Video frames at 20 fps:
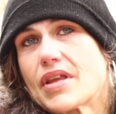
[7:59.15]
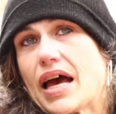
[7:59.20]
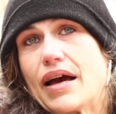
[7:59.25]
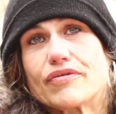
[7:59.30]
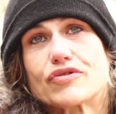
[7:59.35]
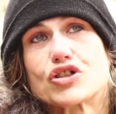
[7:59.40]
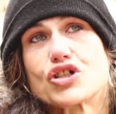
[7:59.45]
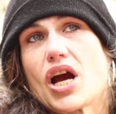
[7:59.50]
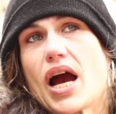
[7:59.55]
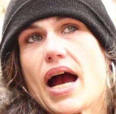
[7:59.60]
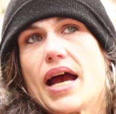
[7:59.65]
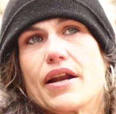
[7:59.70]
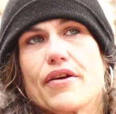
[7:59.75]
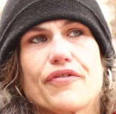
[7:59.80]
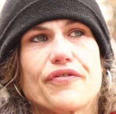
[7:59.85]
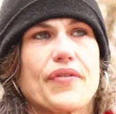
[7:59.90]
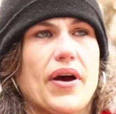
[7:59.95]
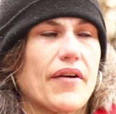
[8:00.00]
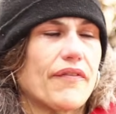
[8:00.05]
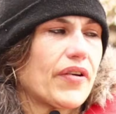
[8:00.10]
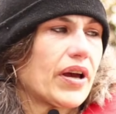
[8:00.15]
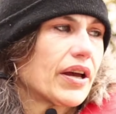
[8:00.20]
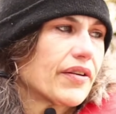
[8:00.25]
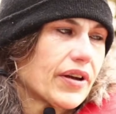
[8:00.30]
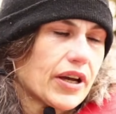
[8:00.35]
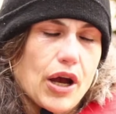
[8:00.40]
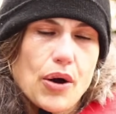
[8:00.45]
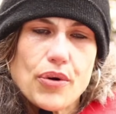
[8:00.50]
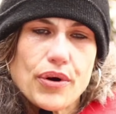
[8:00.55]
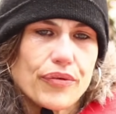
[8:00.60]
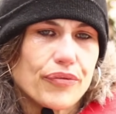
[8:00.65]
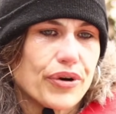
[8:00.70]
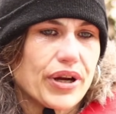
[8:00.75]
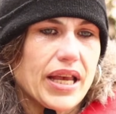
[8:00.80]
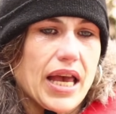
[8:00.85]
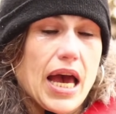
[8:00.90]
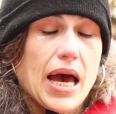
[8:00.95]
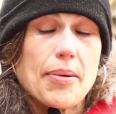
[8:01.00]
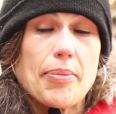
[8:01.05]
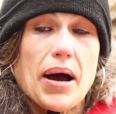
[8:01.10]
I've tried. If I go in
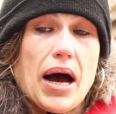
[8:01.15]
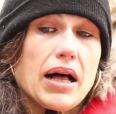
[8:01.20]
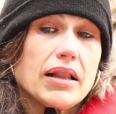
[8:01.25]
rehab,